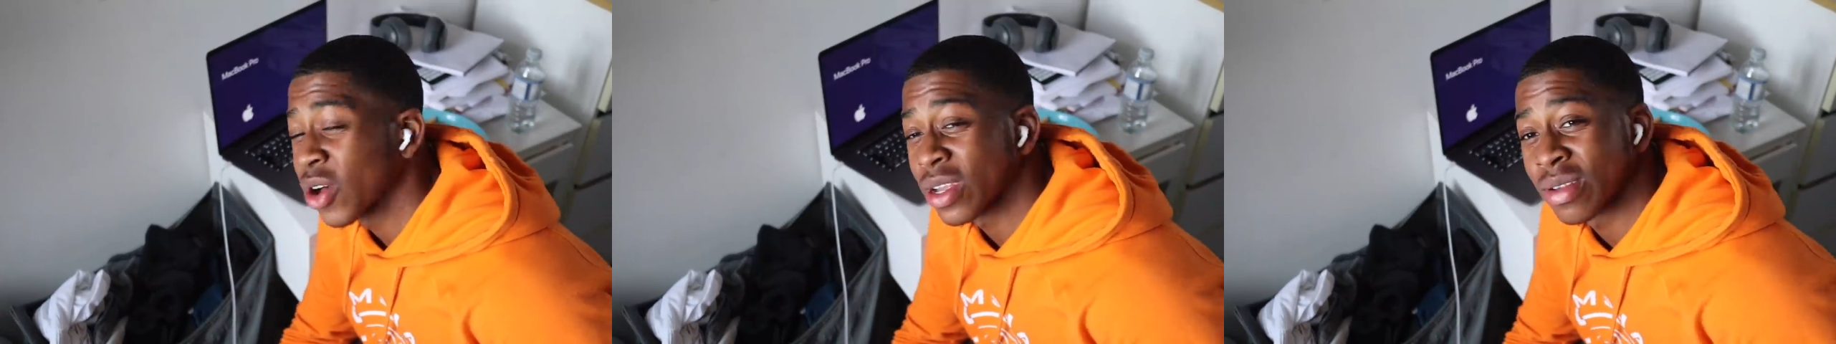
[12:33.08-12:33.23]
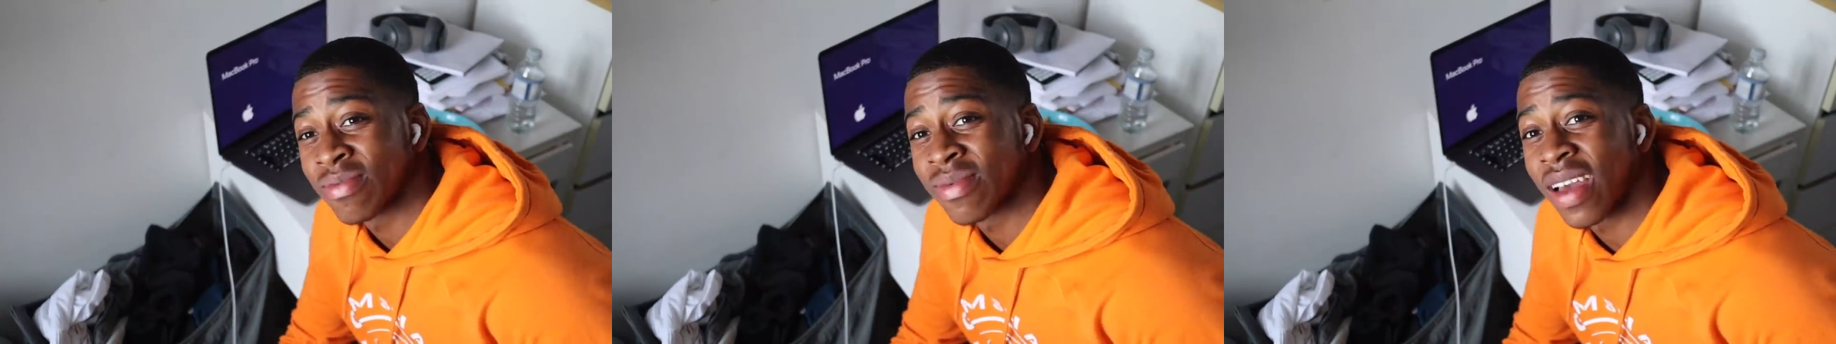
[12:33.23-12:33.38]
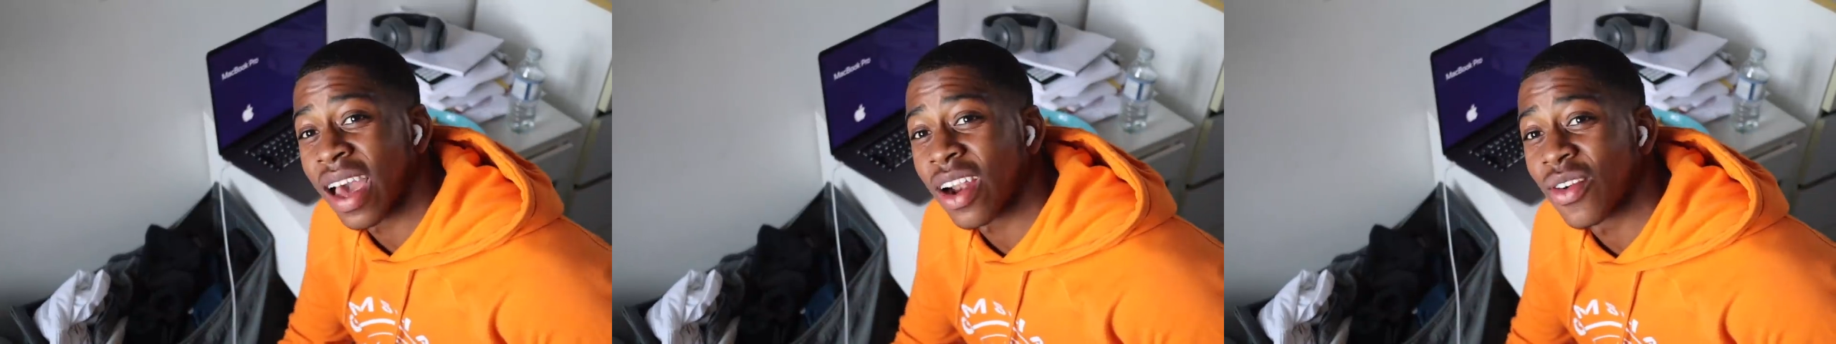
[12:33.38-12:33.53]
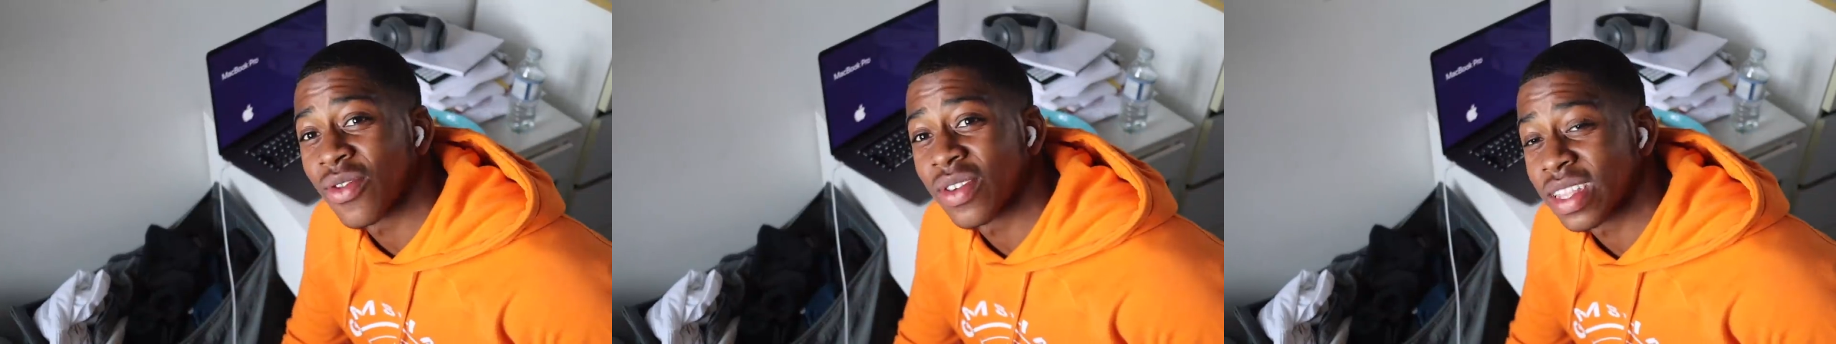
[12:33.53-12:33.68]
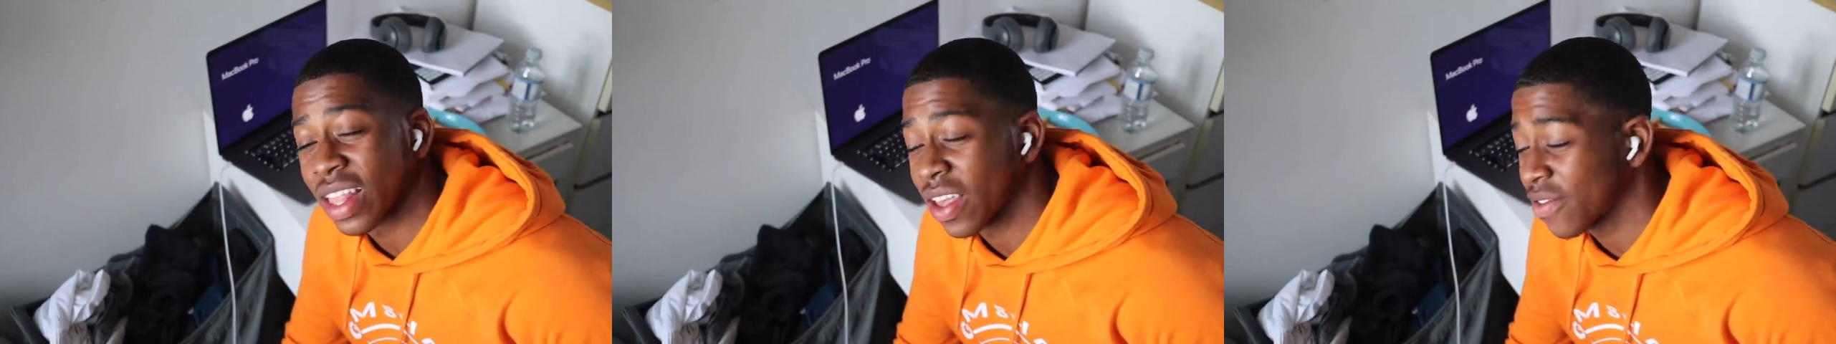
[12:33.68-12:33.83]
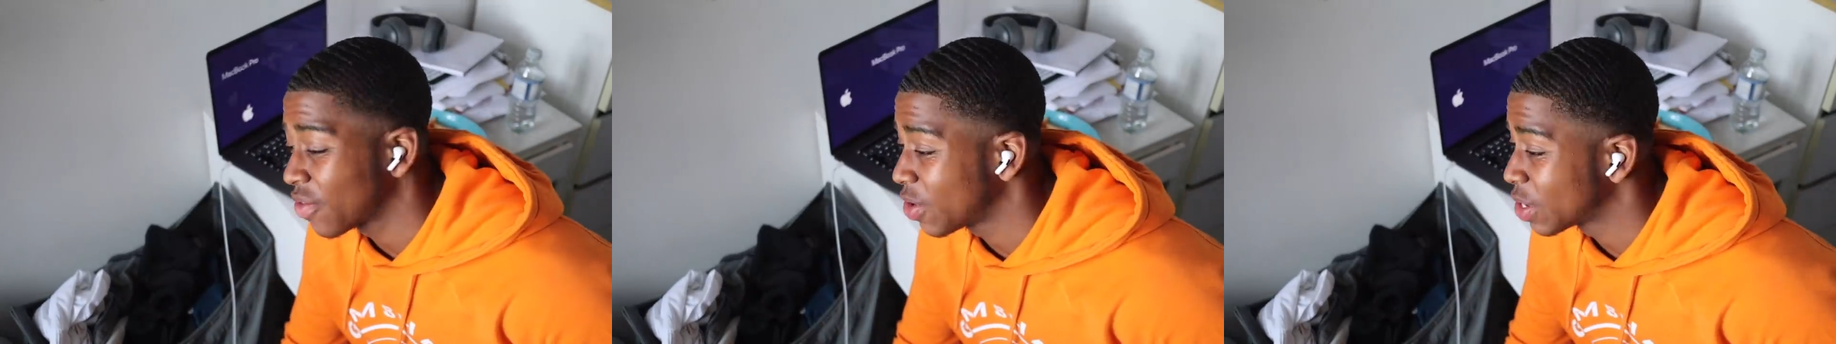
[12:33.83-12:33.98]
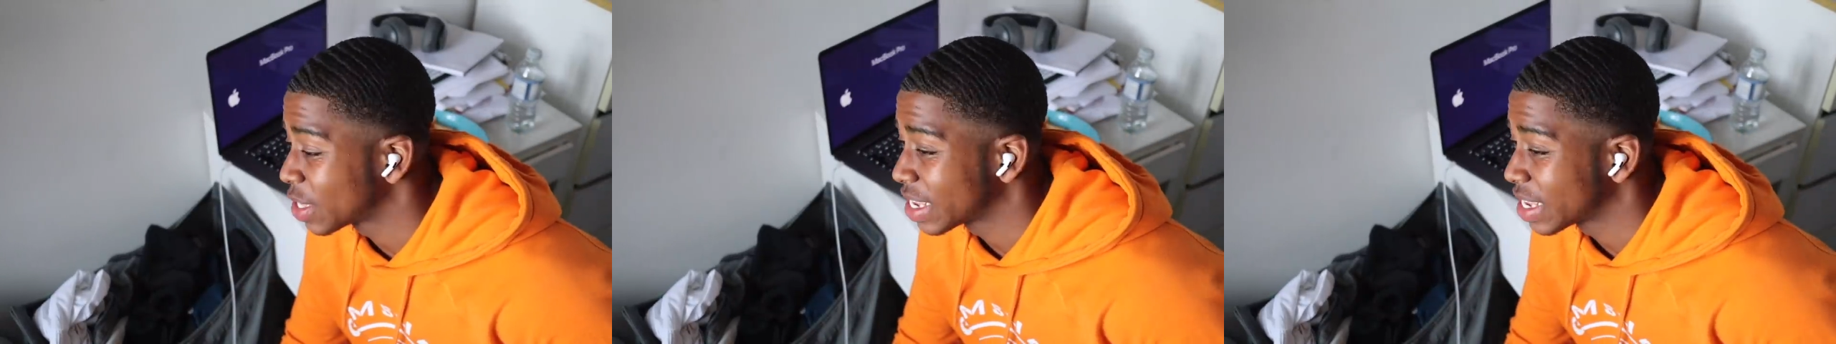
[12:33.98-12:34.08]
got some calories left for